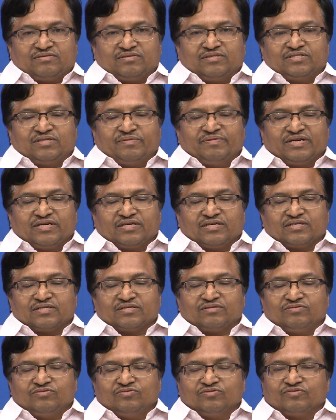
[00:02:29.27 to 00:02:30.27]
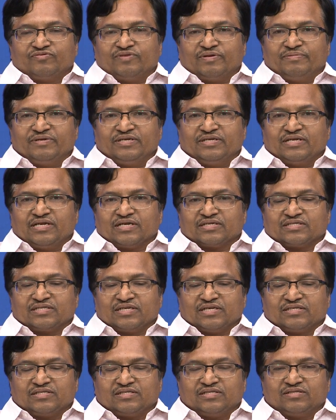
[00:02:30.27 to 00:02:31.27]
In semiconductors you use Fermi-Dirac
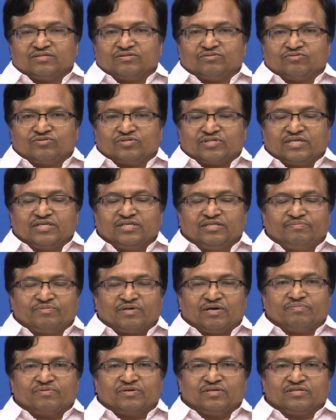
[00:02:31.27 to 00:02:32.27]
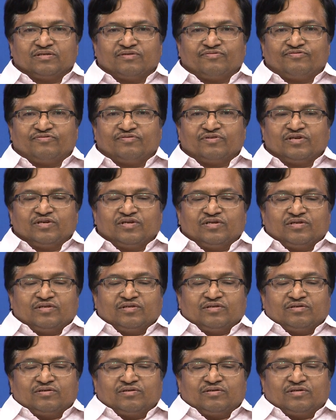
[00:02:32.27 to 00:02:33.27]
statistics to study the properties of
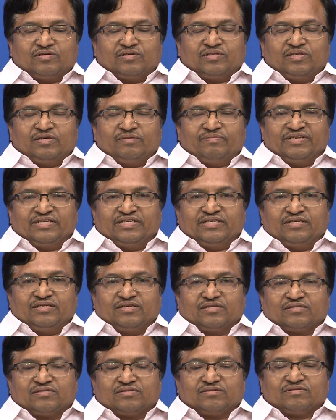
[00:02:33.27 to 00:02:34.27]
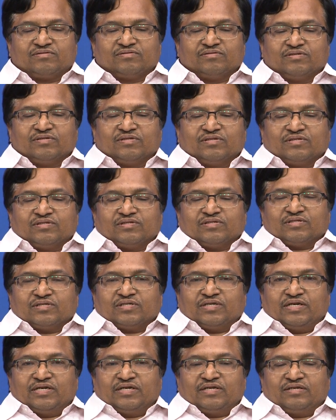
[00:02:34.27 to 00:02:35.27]
the materials,
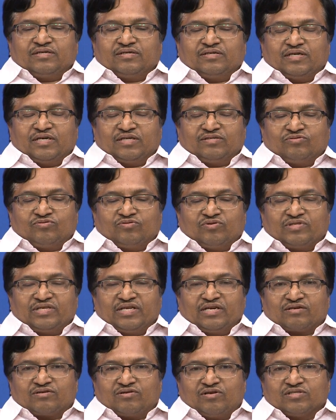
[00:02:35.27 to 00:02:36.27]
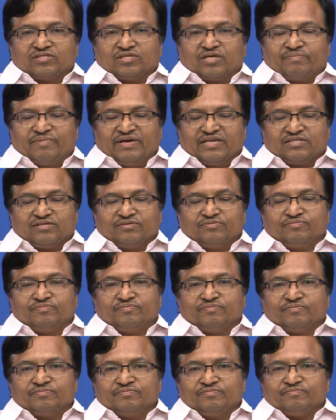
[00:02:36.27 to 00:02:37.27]
and as you know, the electrons are massive,
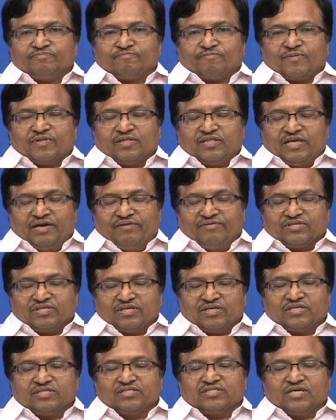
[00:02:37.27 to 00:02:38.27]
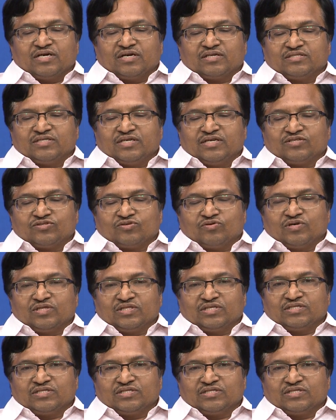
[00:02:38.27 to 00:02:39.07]
they have a certain charge and so on.